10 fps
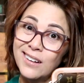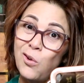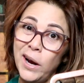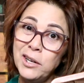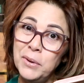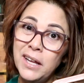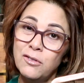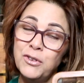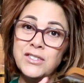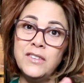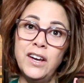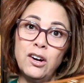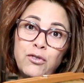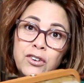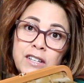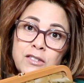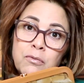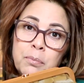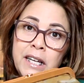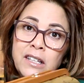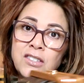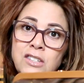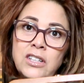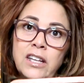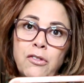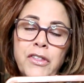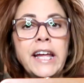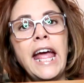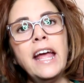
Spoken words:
Quite a bit fits in there for this being such a little thing.